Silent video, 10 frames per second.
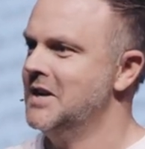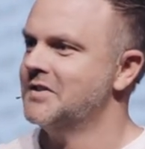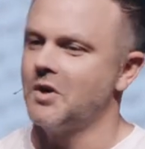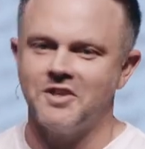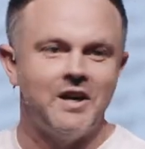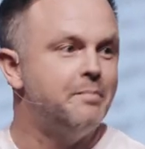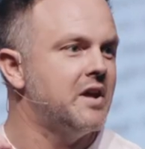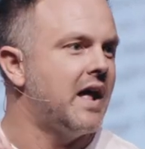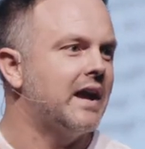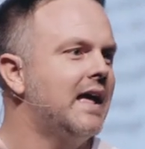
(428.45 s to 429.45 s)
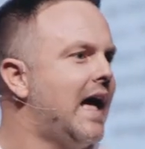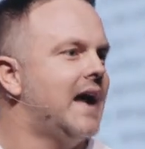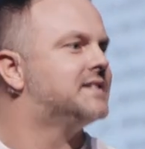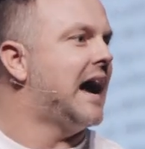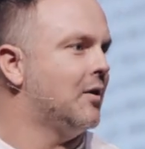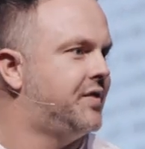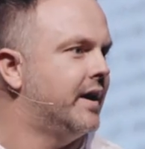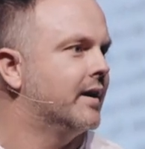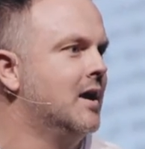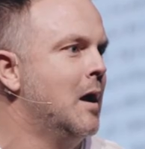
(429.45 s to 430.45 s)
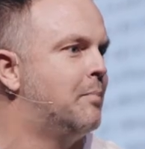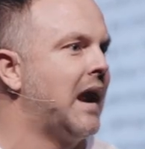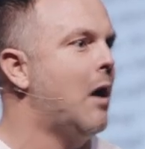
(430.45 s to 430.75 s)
So it's going to be like, yeah, it's out there, but I